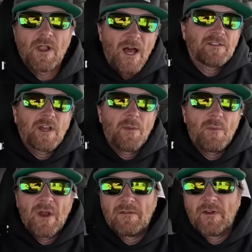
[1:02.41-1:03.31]
last time I
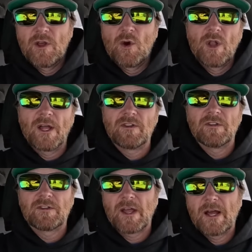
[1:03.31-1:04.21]
made a video like
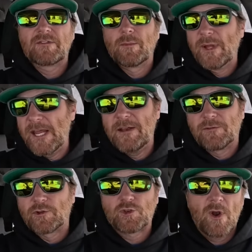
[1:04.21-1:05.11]
this, I got some heat
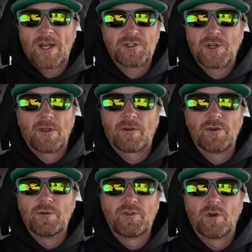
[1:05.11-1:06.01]
for trashing other
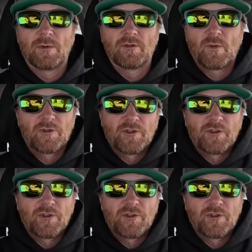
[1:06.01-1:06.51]
YouTubers while